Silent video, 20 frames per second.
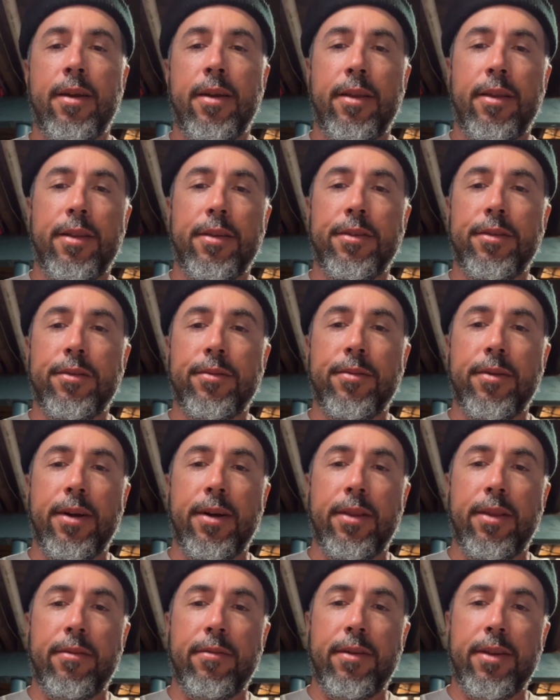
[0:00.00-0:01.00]
This is
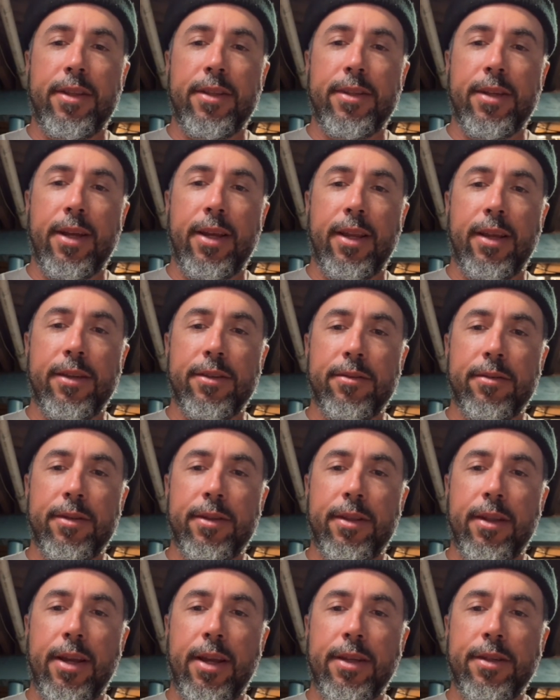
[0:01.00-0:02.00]
where the Renzetti is real
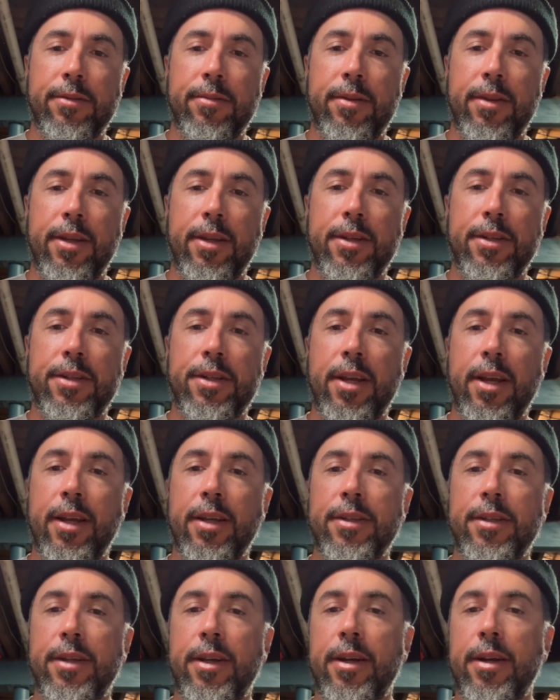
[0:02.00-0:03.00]
nice with these
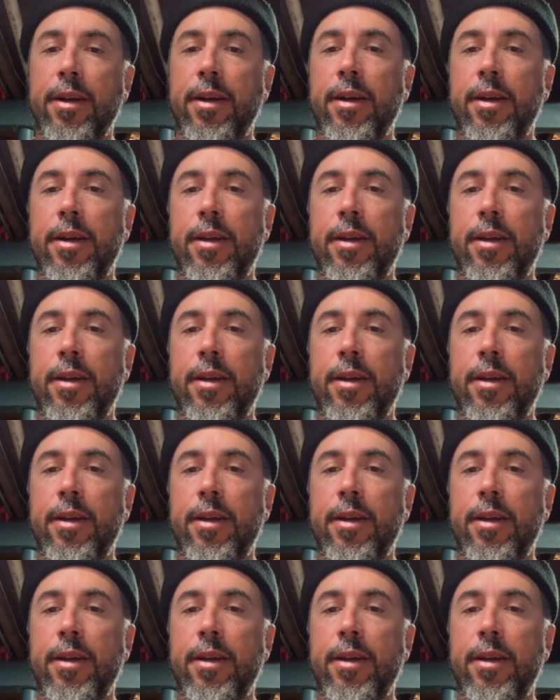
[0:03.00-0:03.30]
shanks here,